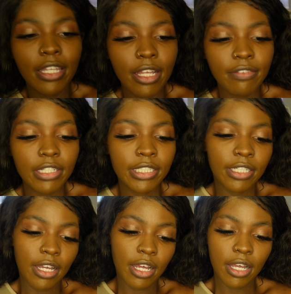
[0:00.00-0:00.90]
love this
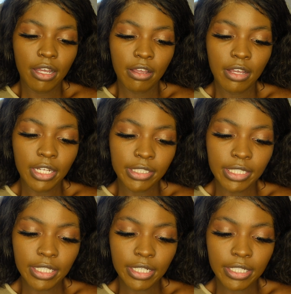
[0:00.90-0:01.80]

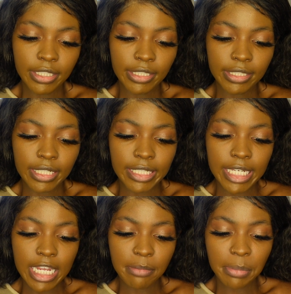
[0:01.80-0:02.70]
concealer, and this is in
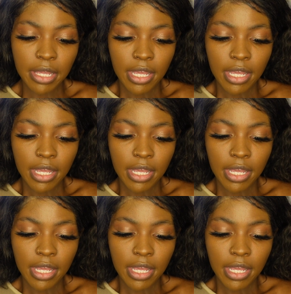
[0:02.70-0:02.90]
Deep,